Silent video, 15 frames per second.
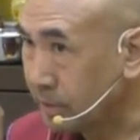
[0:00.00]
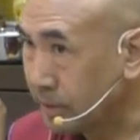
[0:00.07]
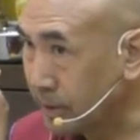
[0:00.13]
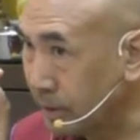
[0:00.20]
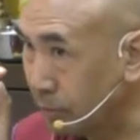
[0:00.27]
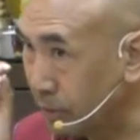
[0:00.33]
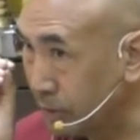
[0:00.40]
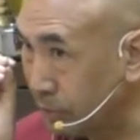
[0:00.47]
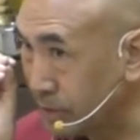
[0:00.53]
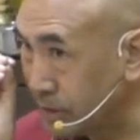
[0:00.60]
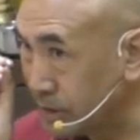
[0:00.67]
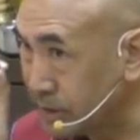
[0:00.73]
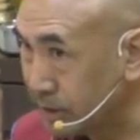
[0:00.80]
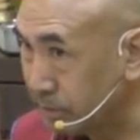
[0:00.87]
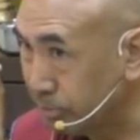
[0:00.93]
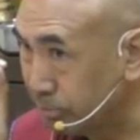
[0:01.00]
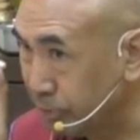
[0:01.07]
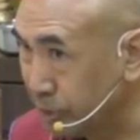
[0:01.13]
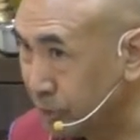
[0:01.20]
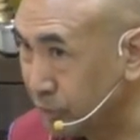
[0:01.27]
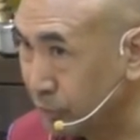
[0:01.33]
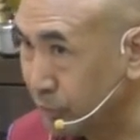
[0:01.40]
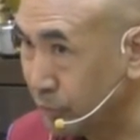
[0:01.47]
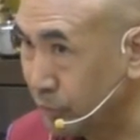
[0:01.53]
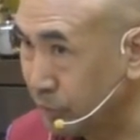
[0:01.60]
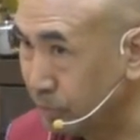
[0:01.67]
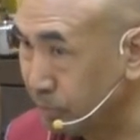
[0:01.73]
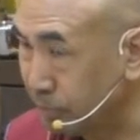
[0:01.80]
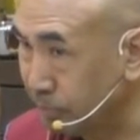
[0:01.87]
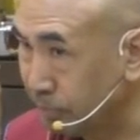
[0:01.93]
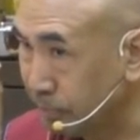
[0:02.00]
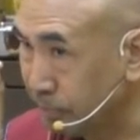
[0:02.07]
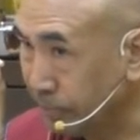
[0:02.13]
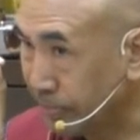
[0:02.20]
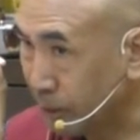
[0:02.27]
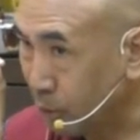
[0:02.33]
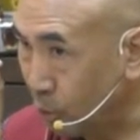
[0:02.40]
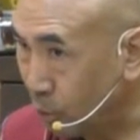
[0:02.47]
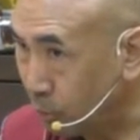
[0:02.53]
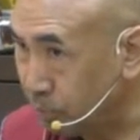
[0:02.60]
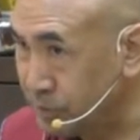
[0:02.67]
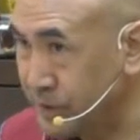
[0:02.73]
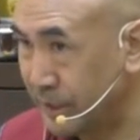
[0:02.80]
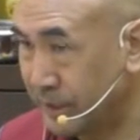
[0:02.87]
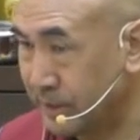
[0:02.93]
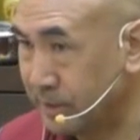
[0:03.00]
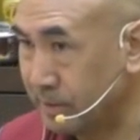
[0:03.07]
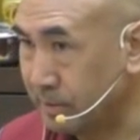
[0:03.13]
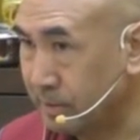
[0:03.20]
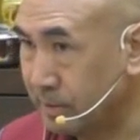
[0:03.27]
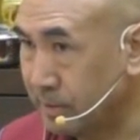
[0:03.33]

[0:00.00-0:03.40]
then when we see beautiful object,